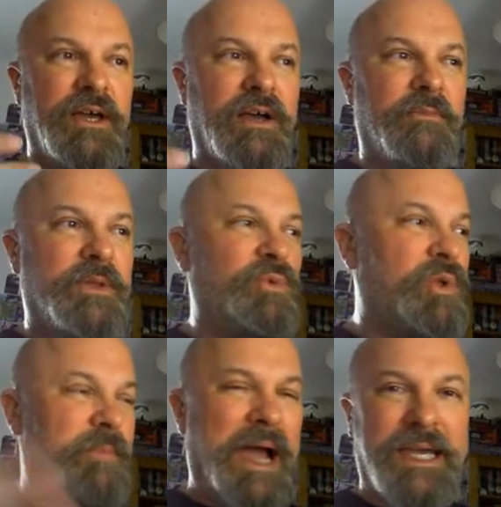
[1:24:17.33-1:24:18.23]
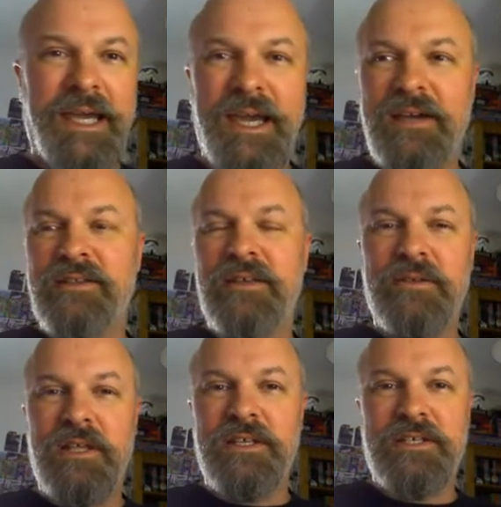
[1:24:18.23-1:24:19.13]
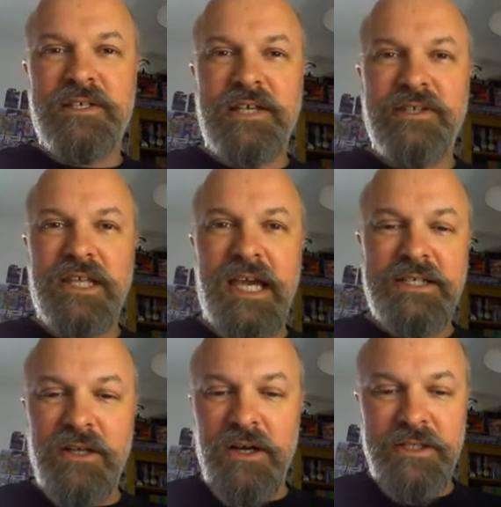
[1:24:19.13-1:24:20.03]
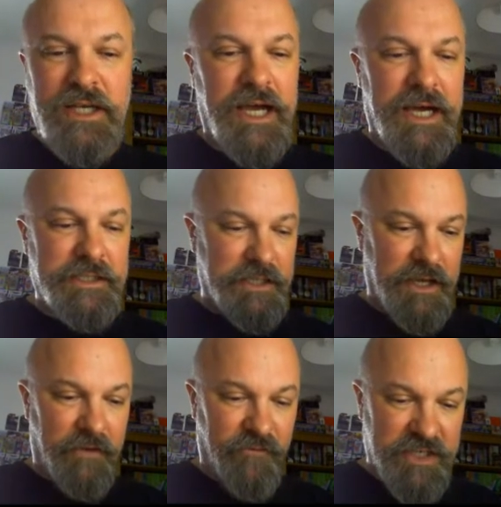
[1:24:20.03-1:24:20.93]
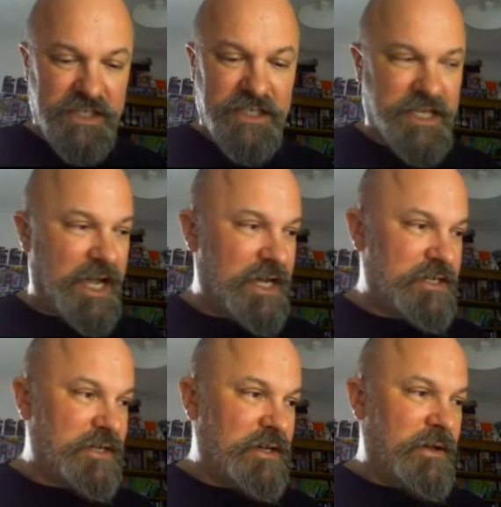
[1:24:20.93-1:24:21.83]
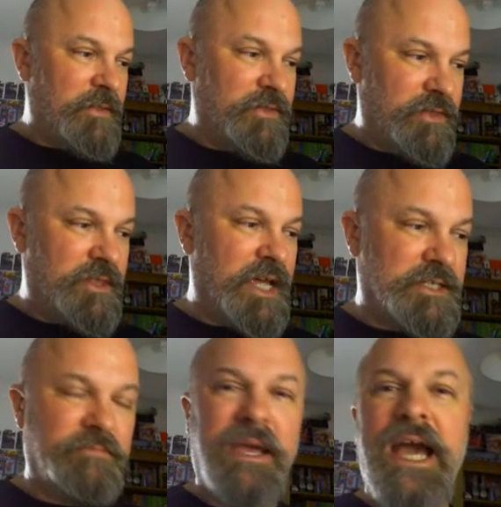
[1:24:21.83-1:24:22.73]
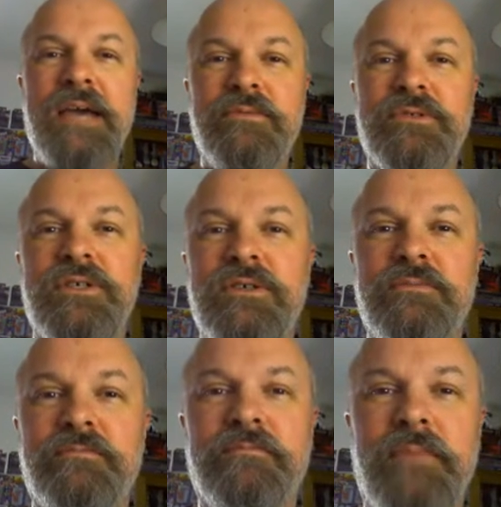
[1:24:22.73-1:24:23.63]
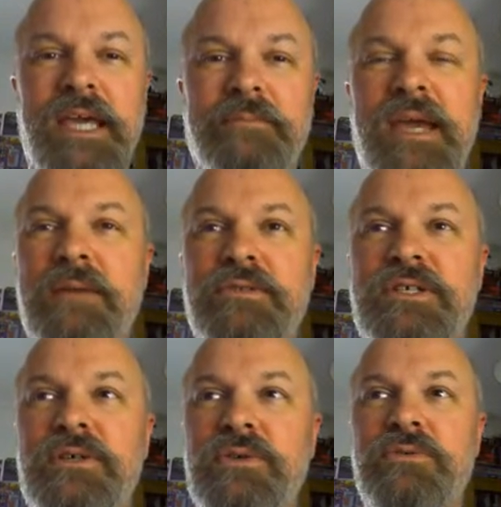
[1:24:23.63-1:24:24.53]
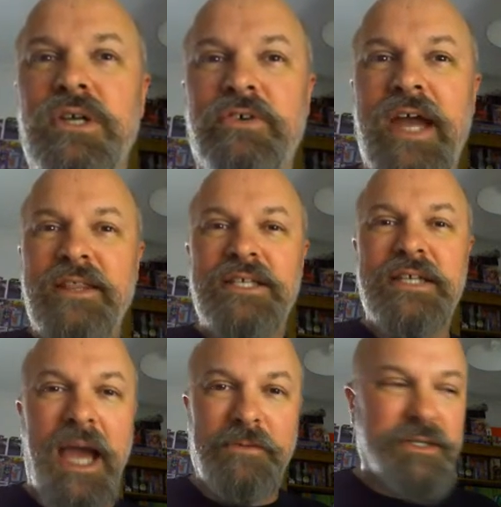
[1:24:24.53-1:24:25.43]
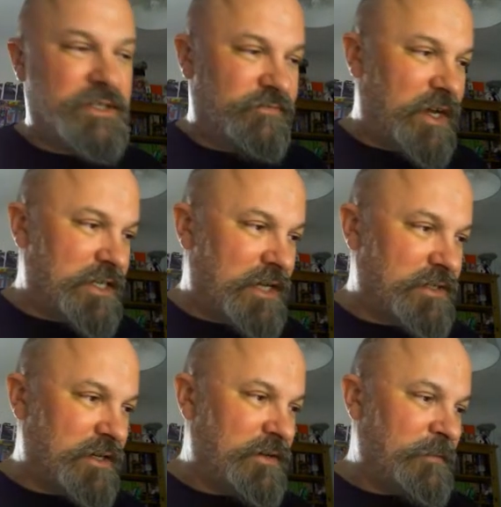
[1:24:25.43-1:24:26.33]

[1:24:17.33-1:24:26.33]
The, all the backing and the and the success of the Kickstarter has facilitated this me able to making me able to create these games, which is fantastic.